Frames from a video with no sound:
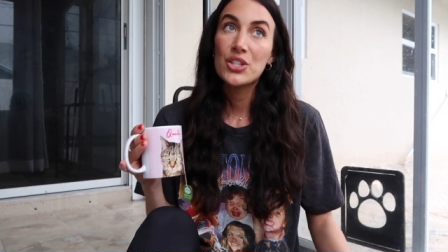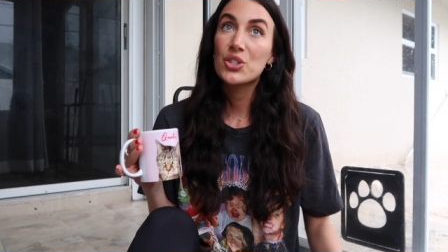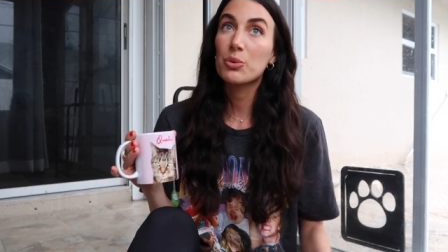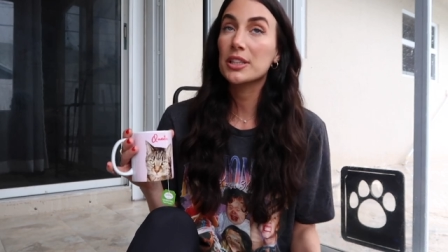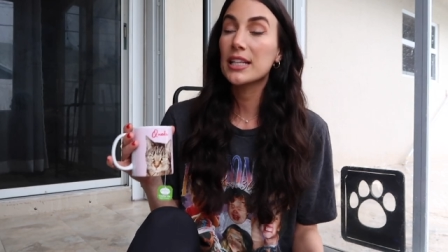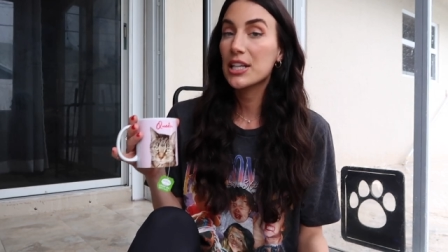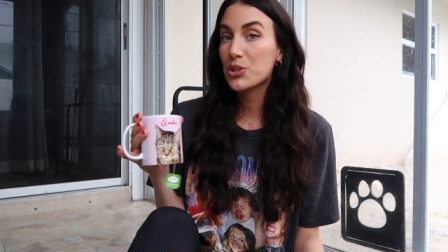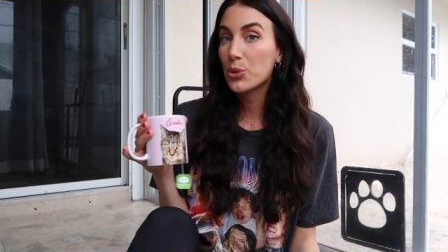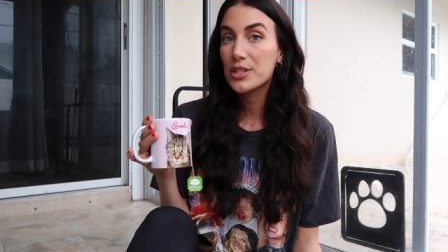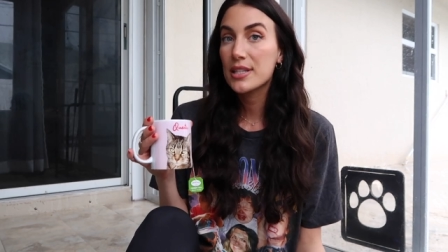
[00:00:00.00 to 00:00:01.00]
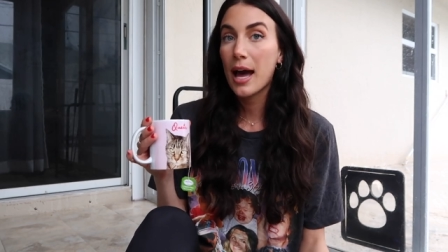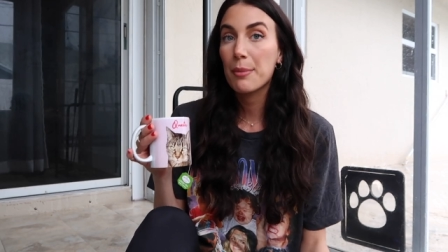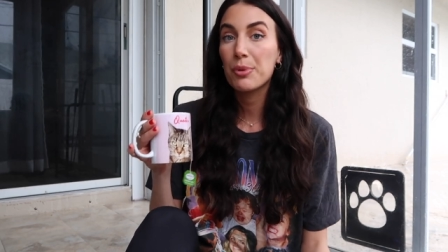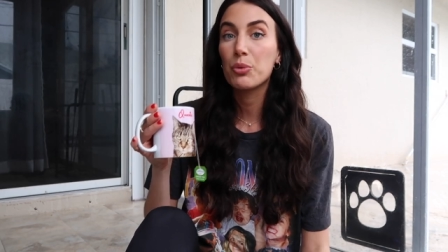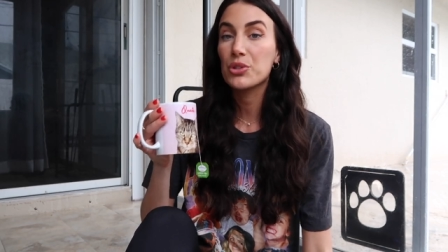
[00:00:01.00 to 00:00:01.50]
So we're leaning towards
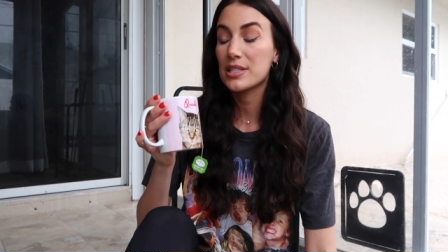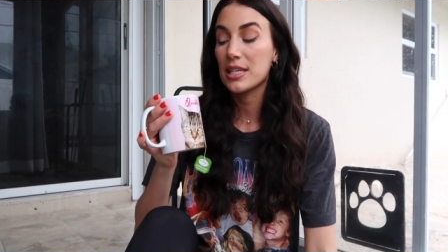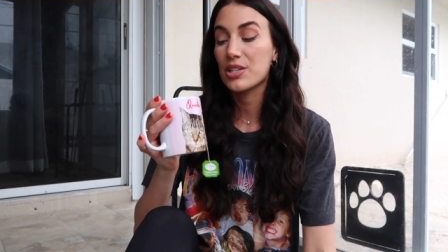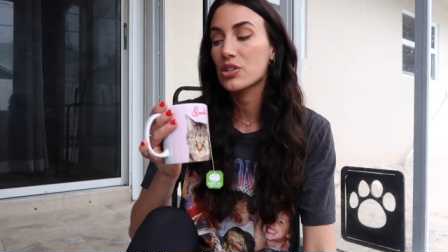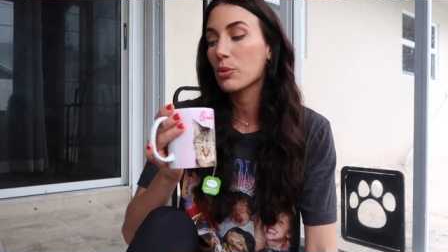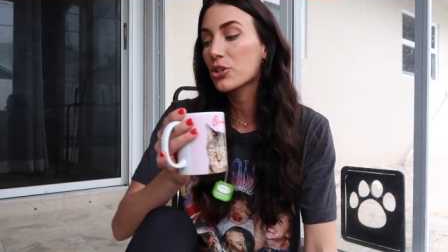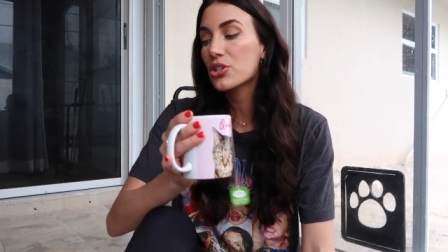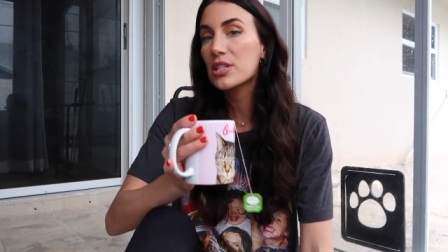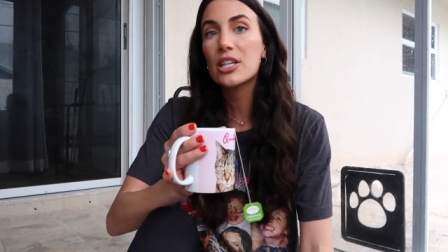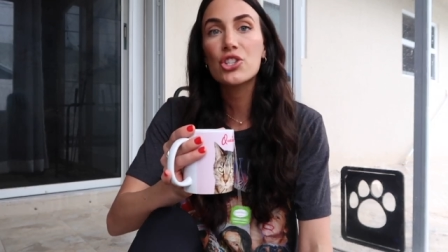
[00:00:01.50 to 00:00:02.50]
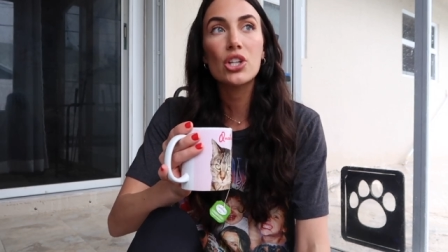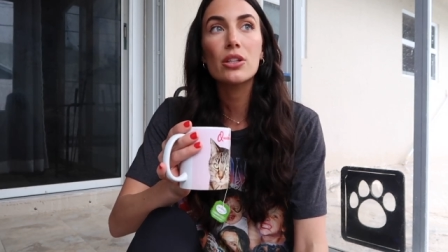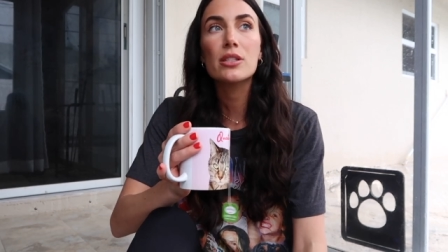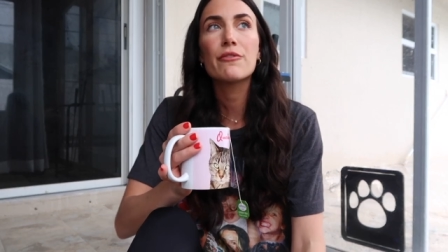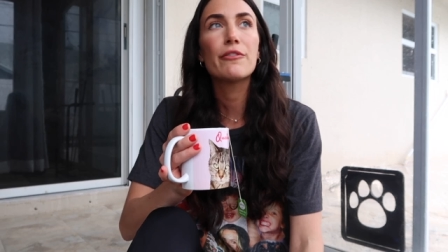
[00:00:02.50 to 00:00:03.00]
that, but we'll see. So we're just gonna
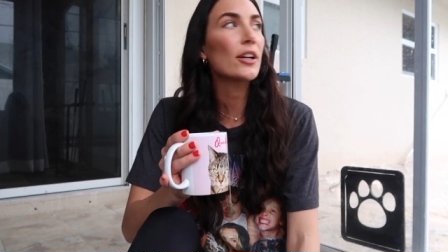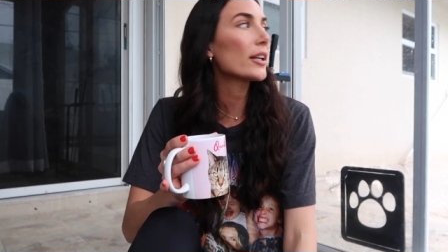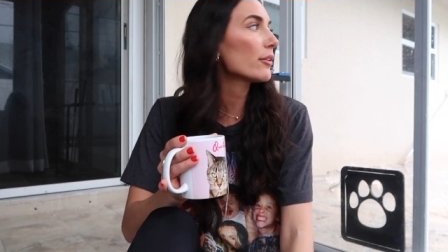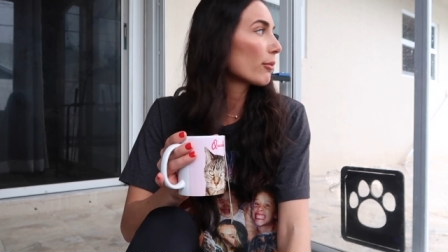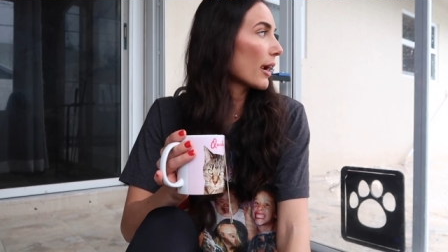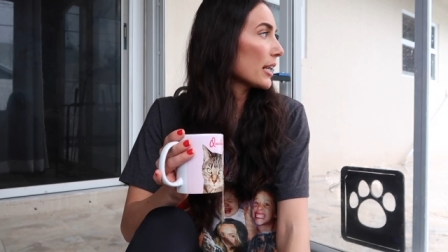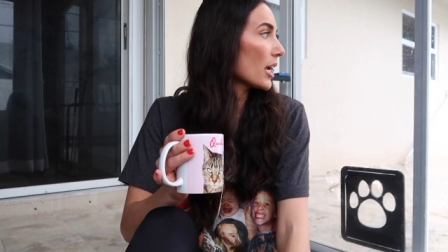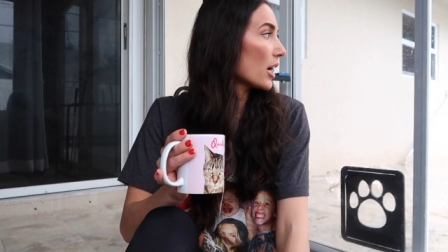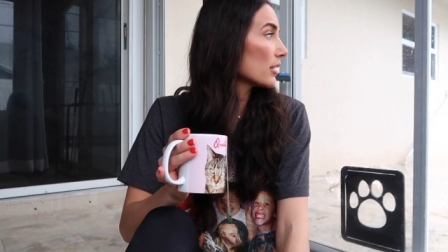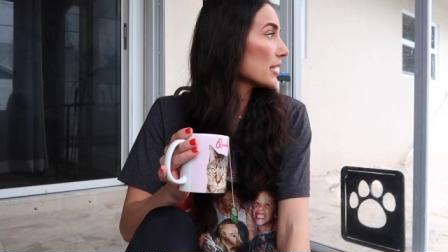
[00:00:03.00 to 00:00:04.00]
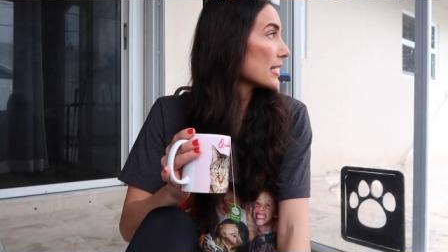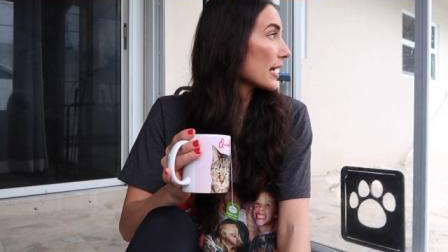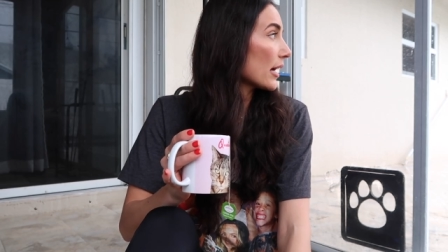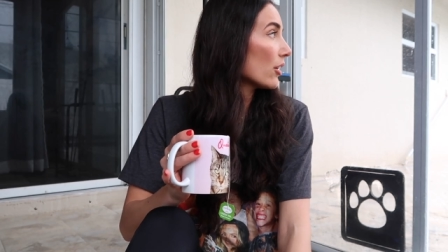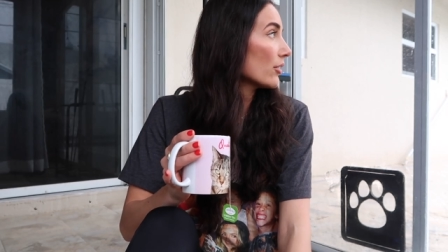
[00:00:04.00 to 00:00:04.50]
chill. It's a very rainy, ugly
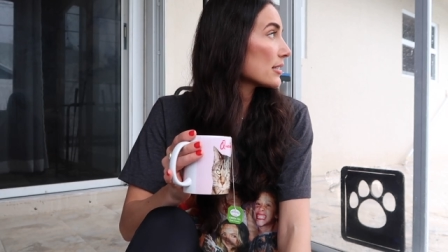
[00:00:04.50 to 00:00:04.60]
day out.